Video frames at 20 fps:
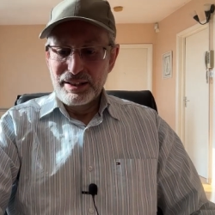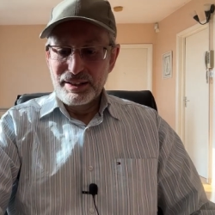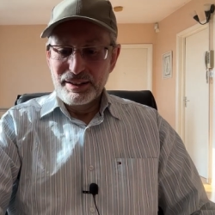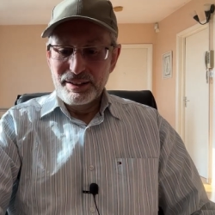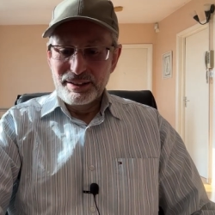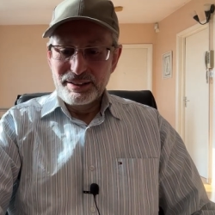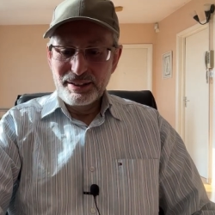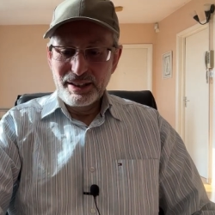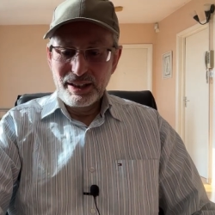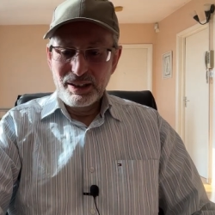
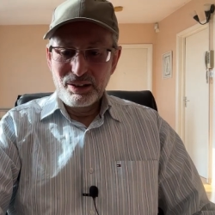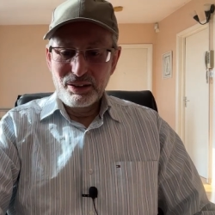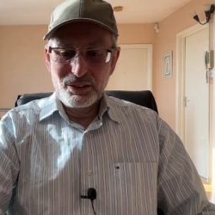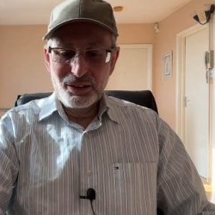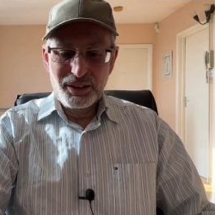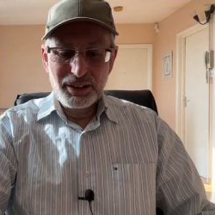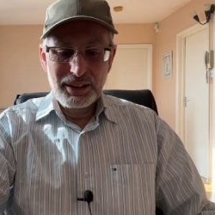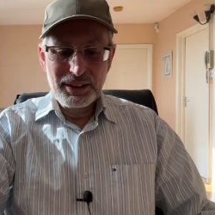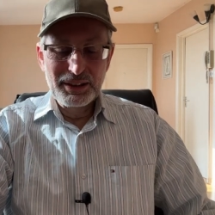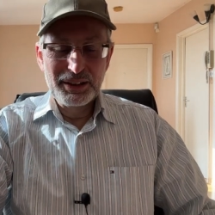Now,
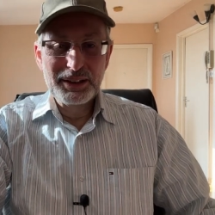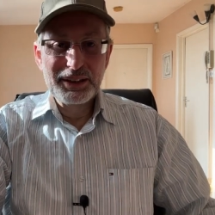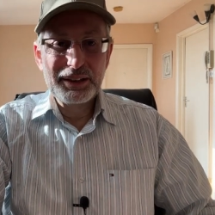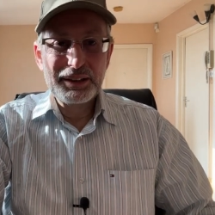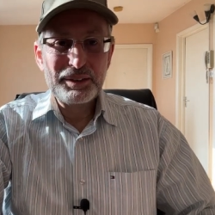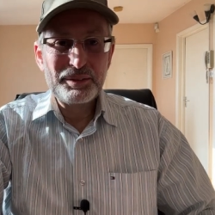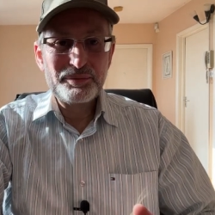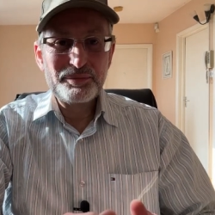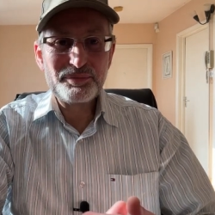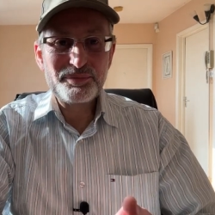
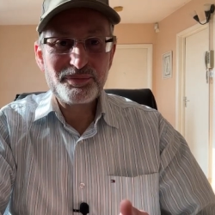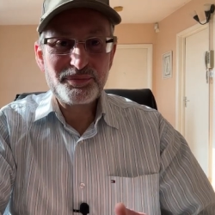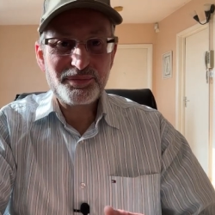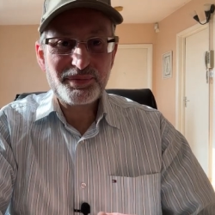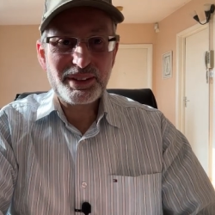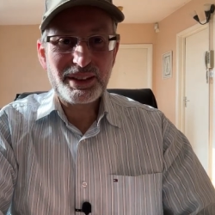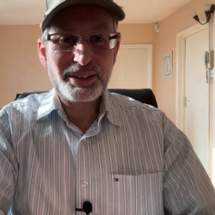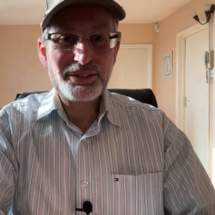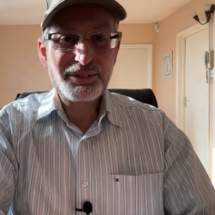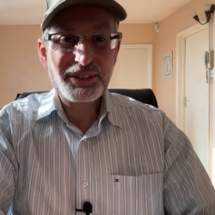um,
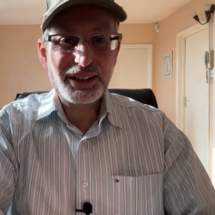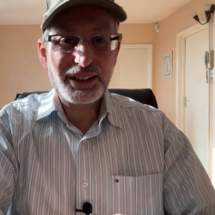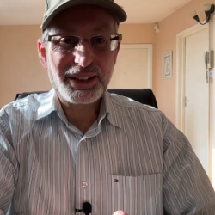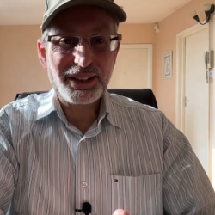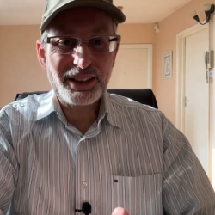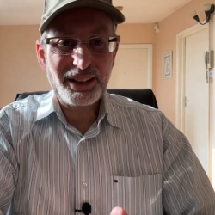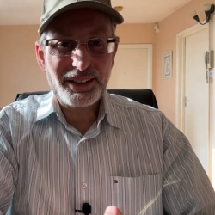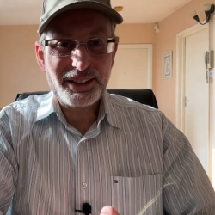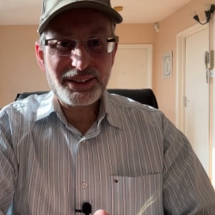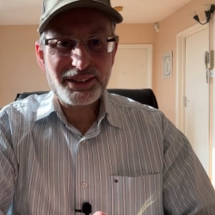in
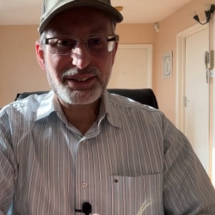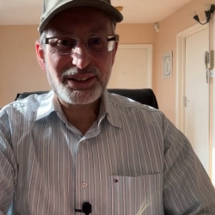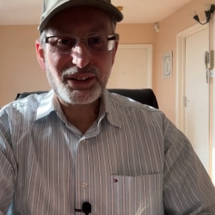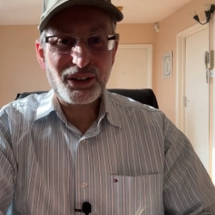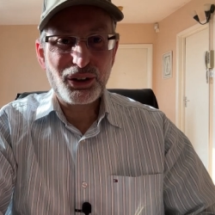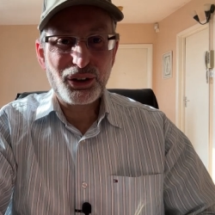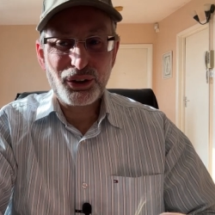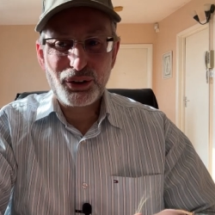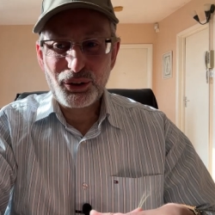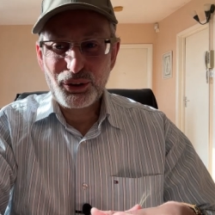regards
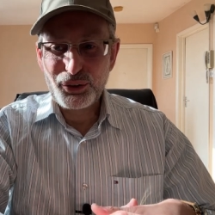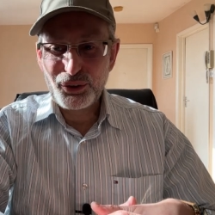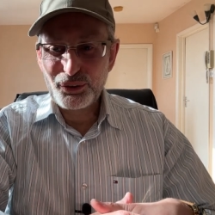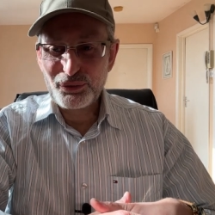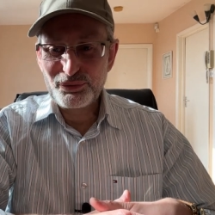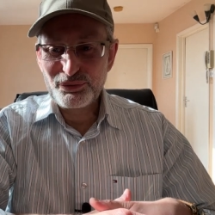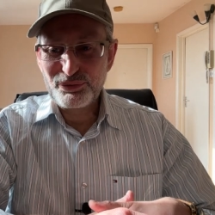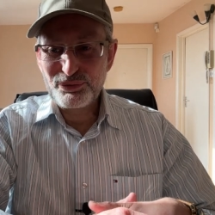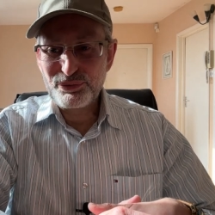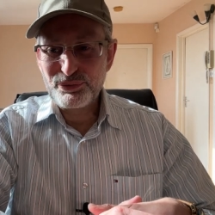
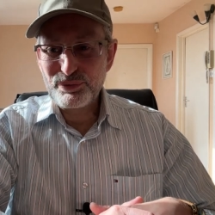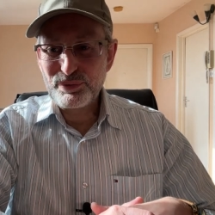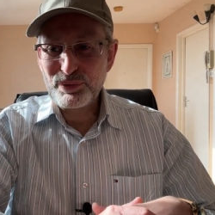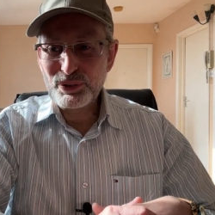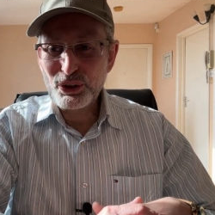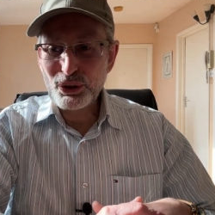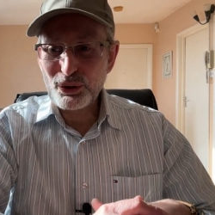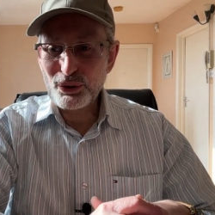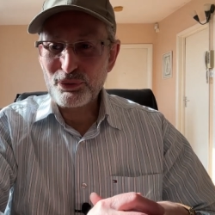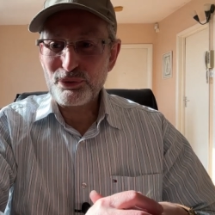of
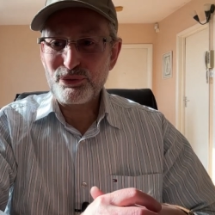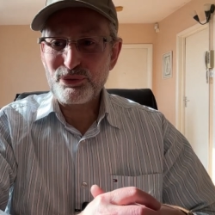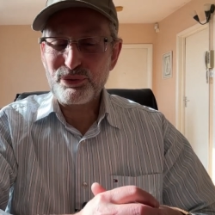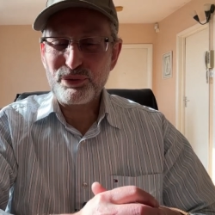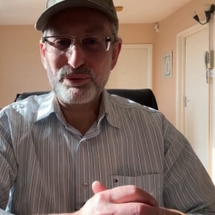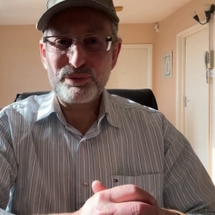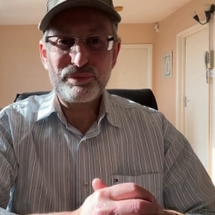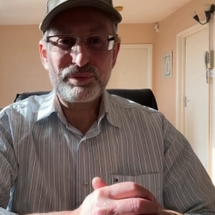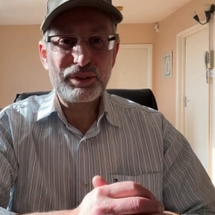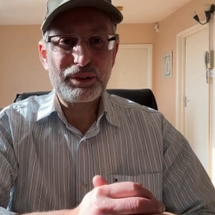your,
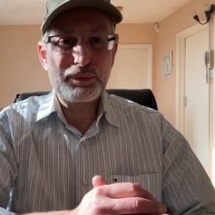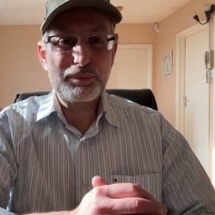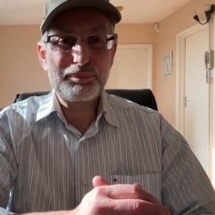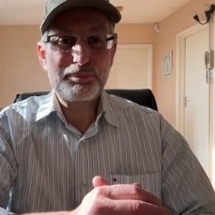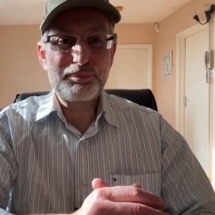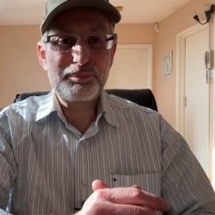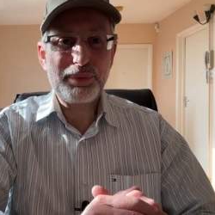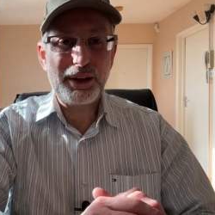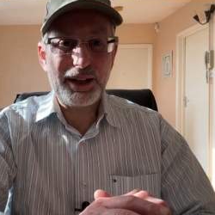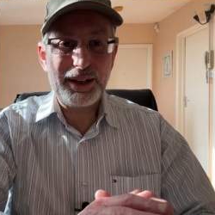your
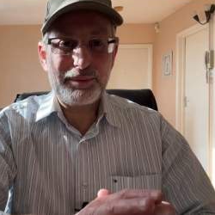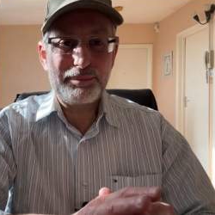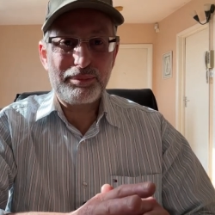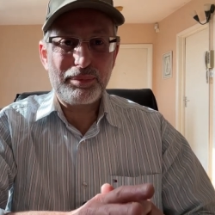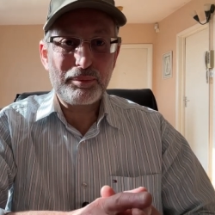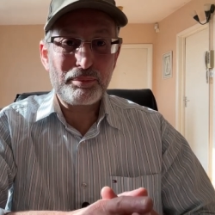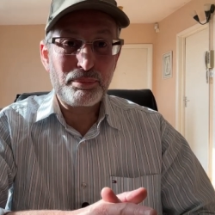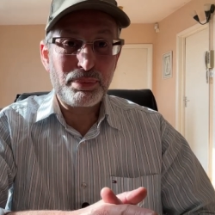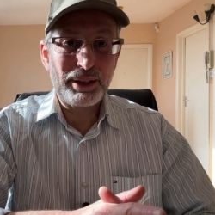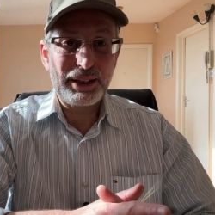pipe
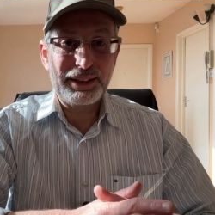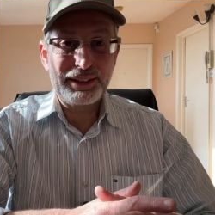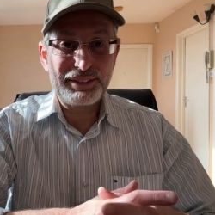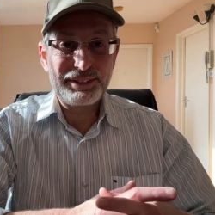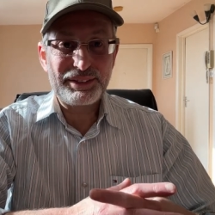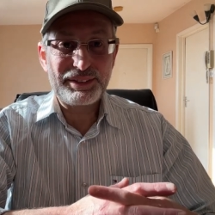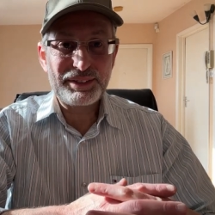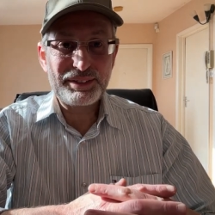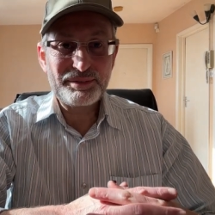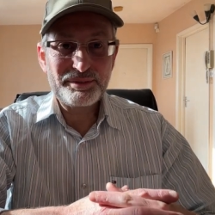
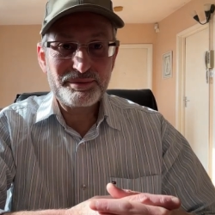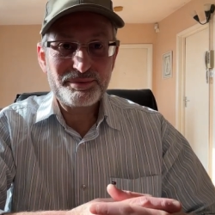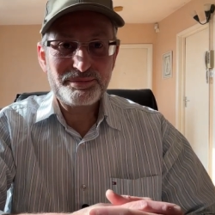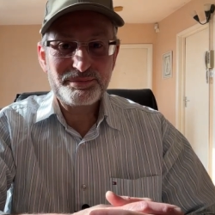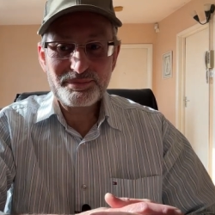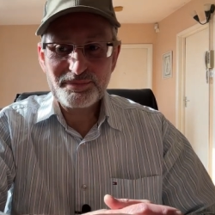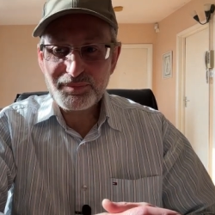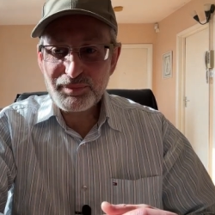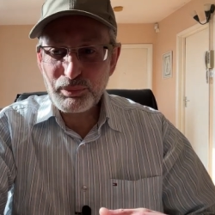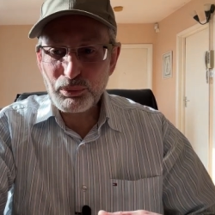blend,
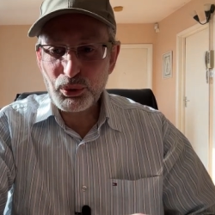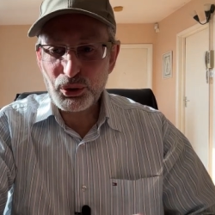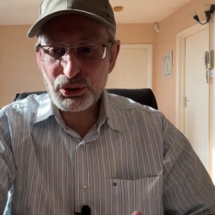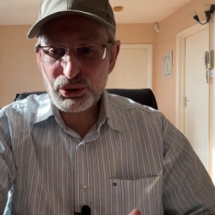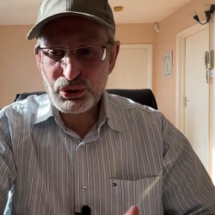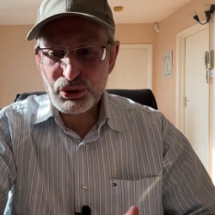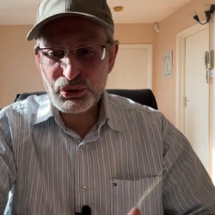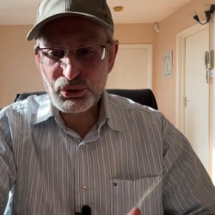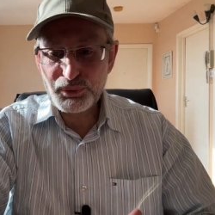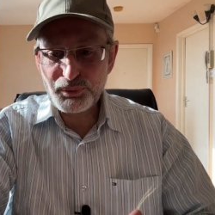what
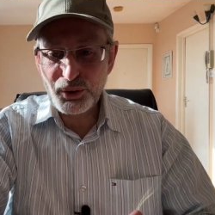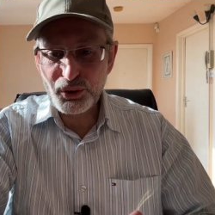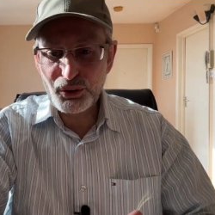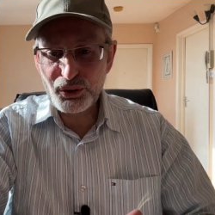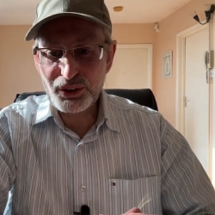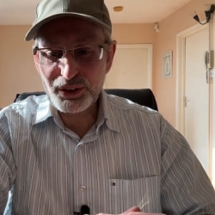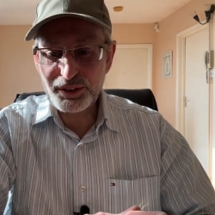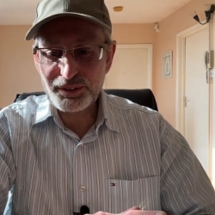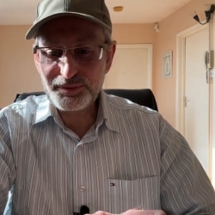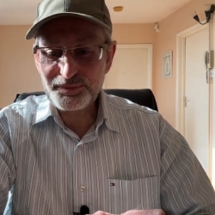to
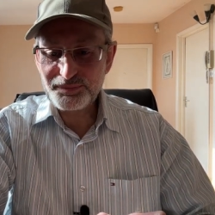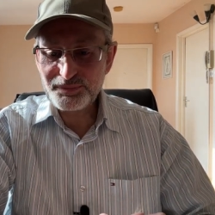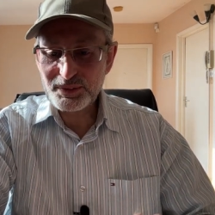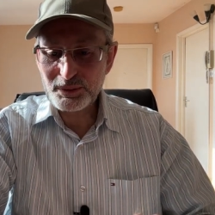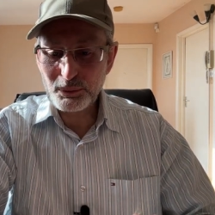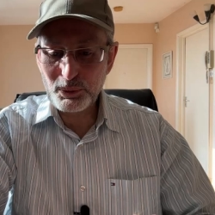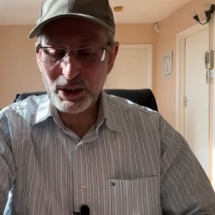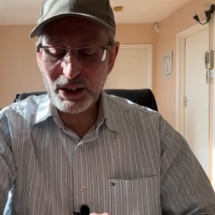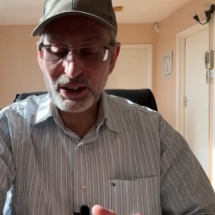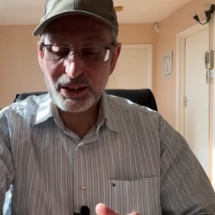smoke,
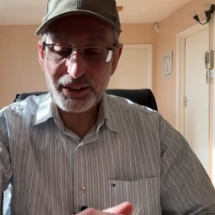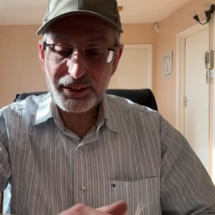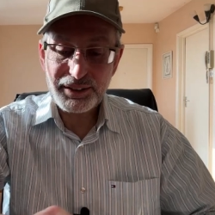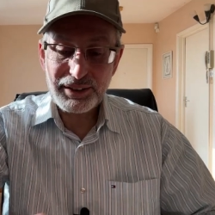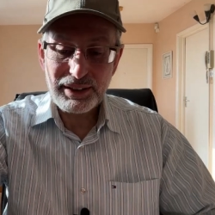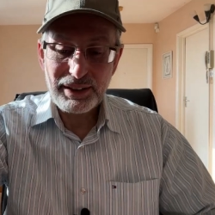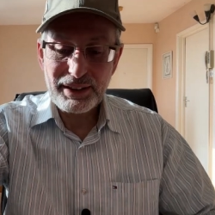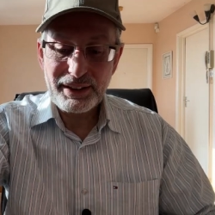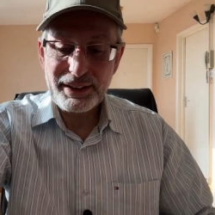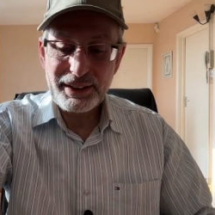well,
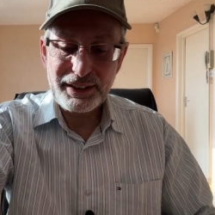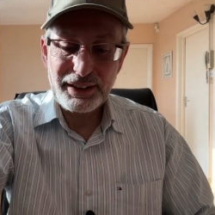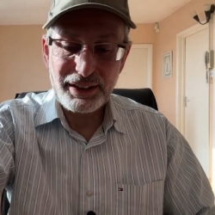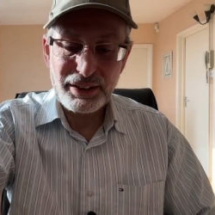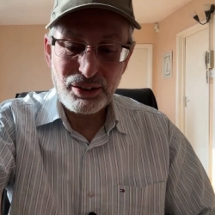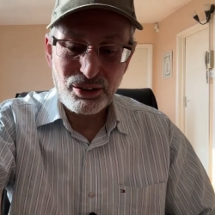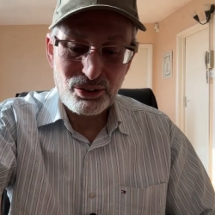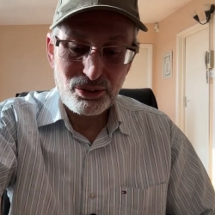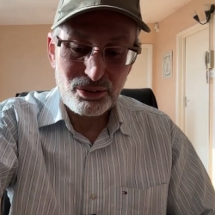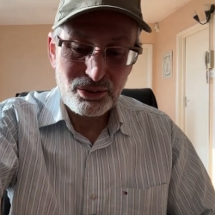you
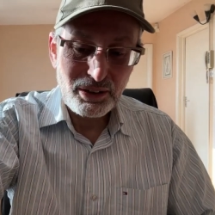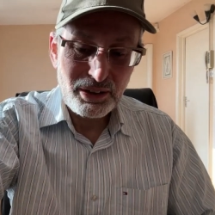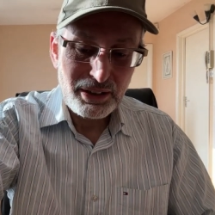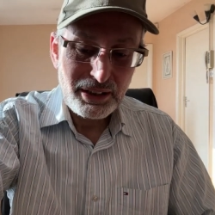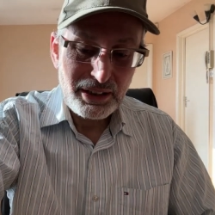know,